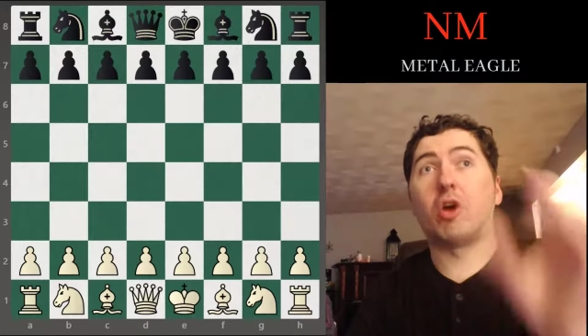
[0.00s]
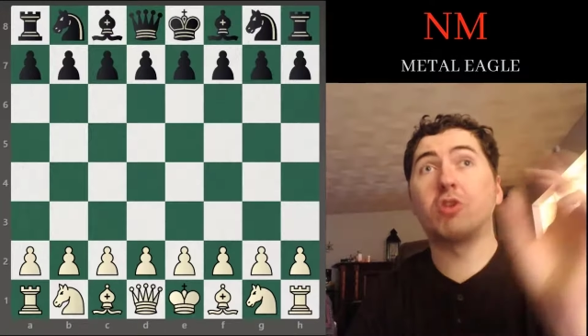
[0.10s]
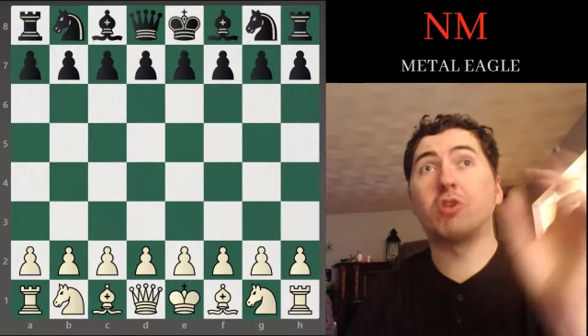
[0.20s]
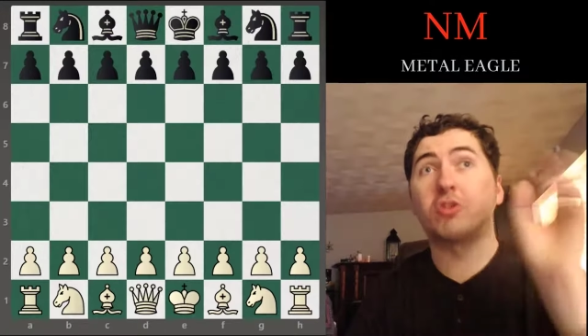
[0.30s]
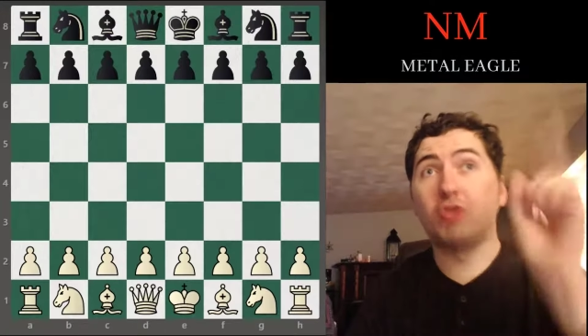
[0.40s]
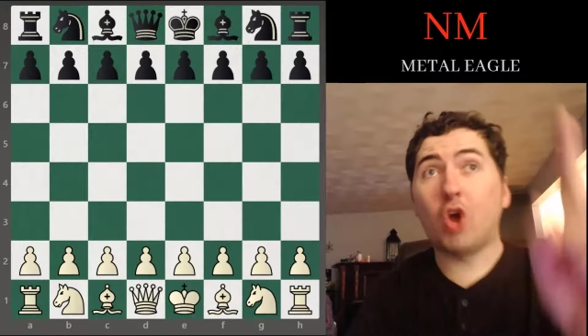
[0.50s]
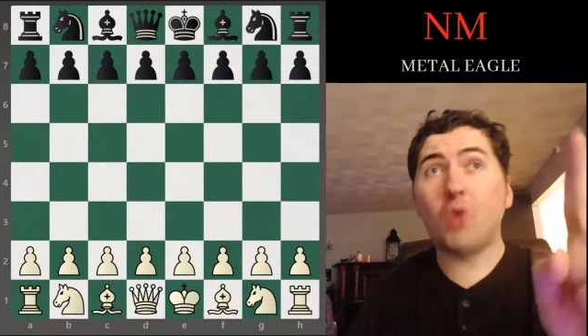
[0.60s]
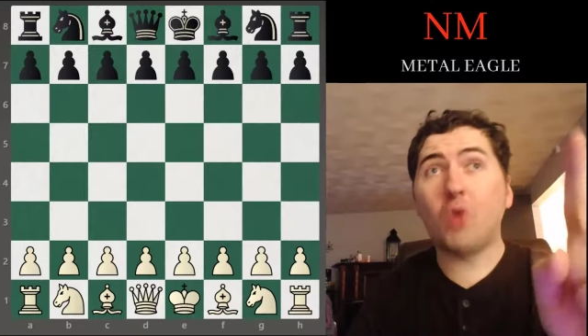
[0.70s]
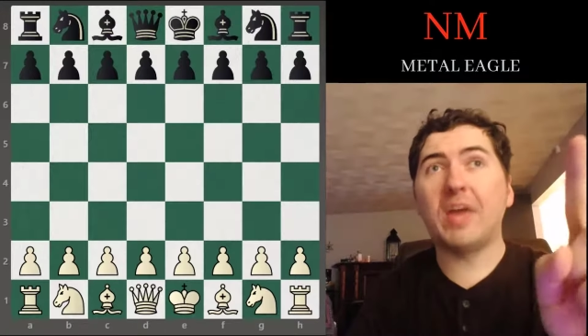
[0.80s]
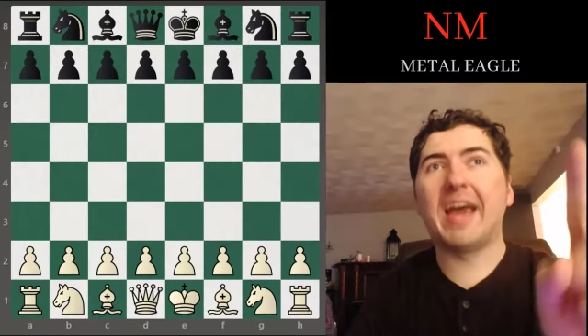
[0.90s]
also
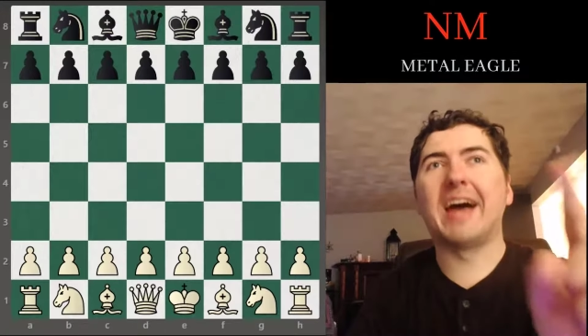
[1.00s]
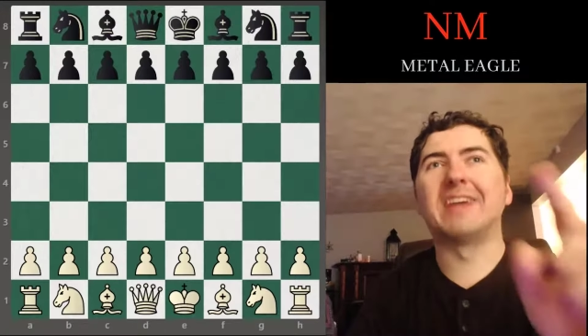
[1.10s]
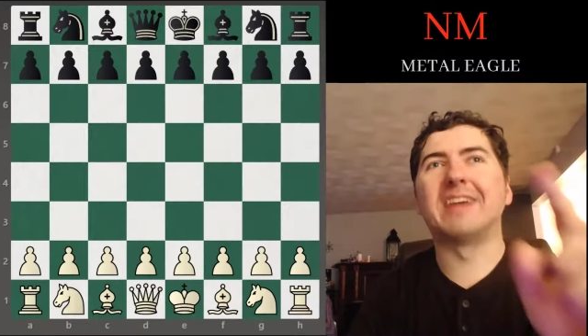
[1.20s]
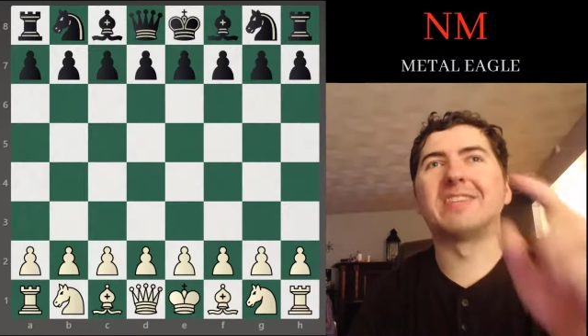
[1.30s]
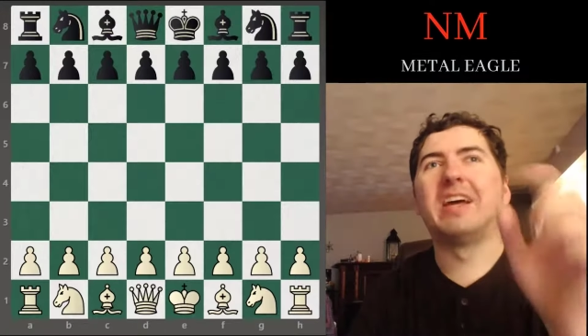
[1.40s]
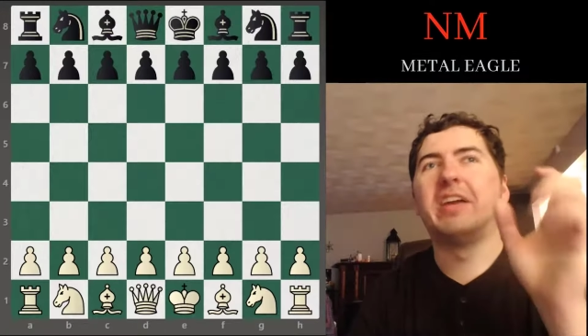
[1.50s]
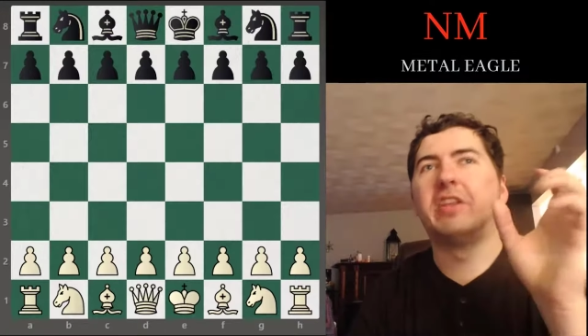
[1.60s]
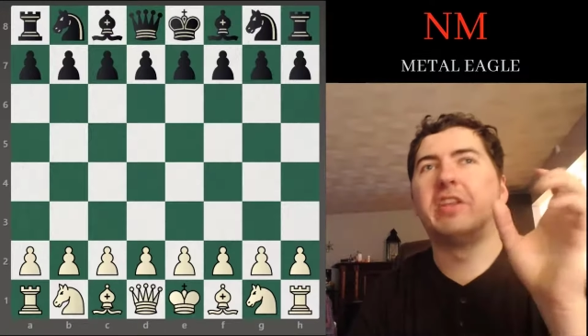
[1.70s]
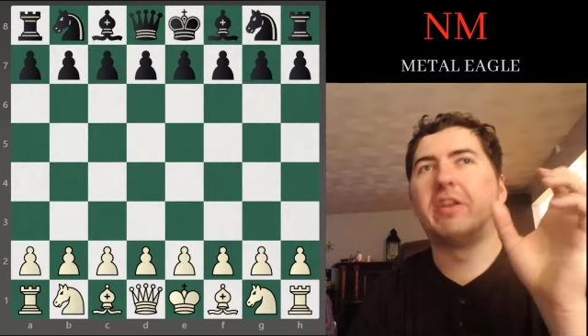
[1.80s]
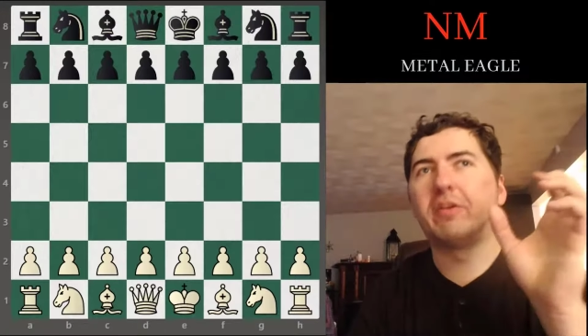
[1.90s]
known as
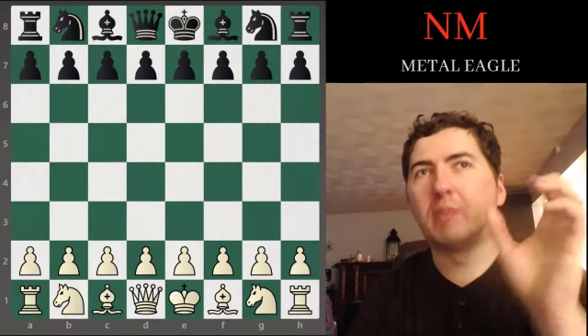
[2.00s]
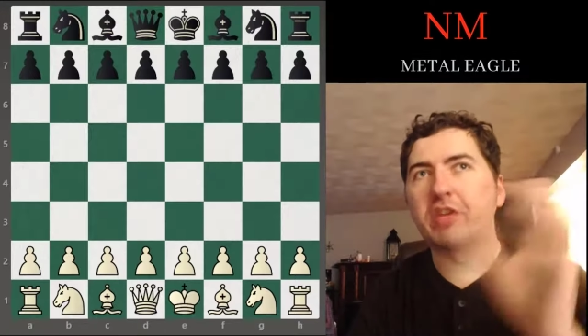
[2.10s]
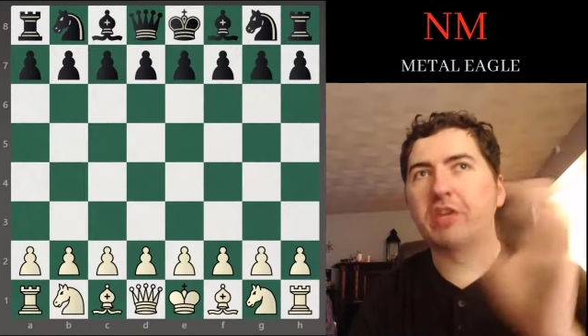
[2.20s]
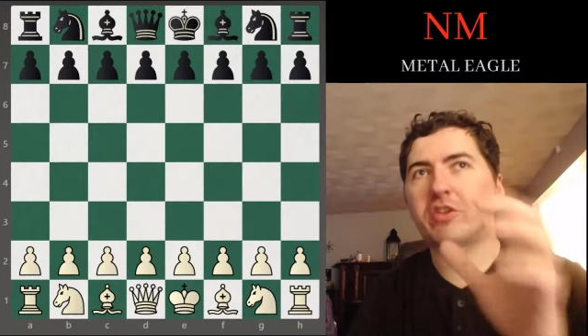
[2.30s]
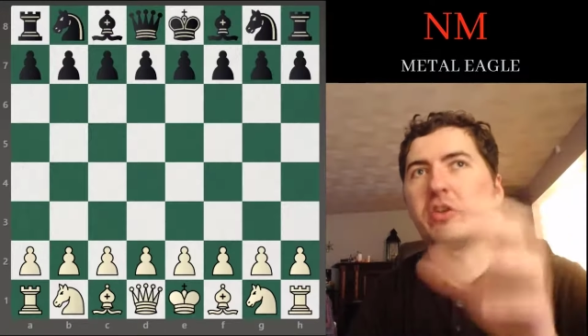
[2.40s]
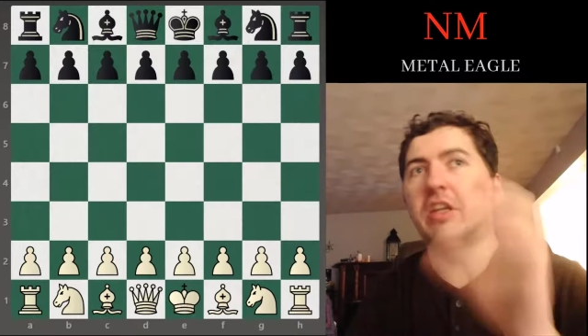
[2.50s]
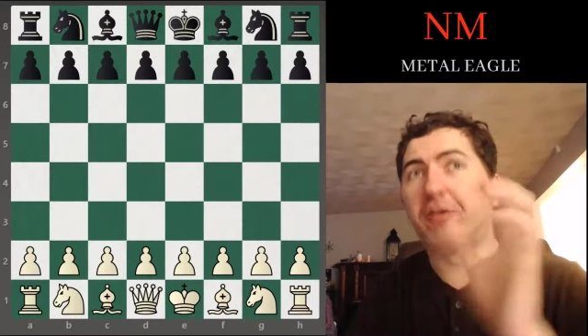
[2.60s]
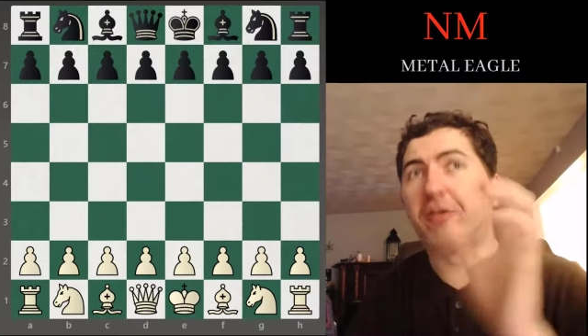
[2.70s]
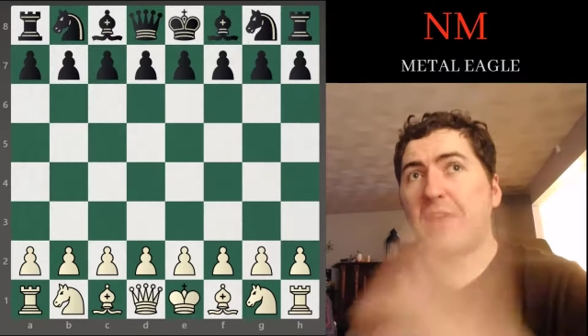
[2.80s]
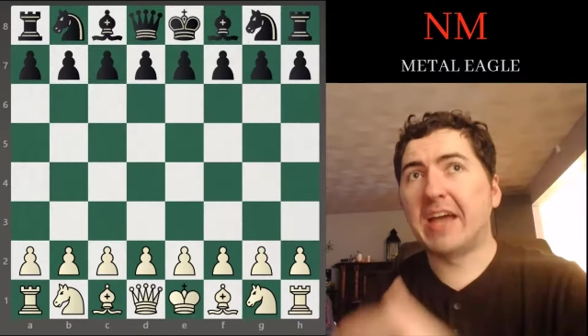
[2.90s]
the Minister of
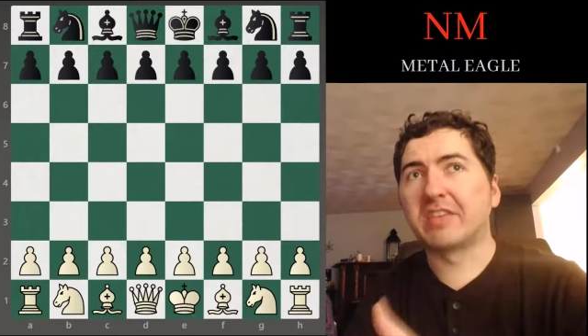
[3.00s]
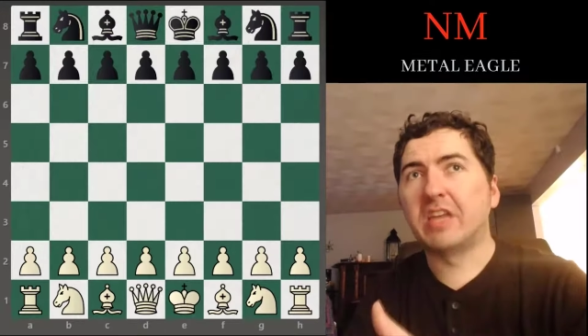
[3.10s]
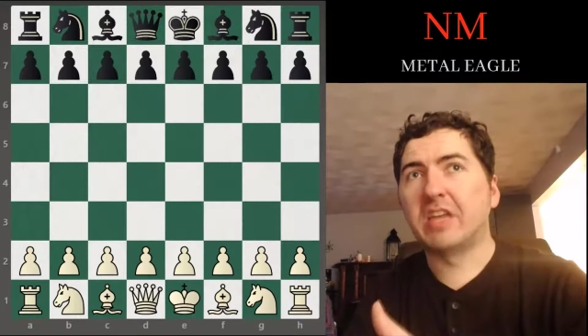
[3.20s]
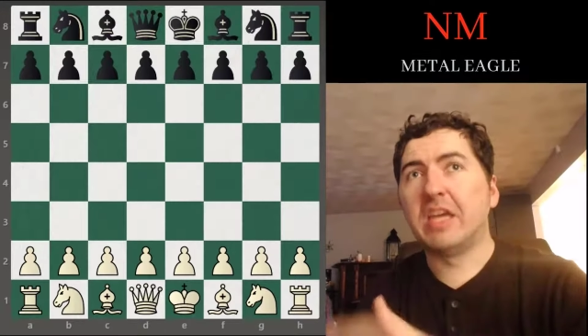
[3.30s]
Defense.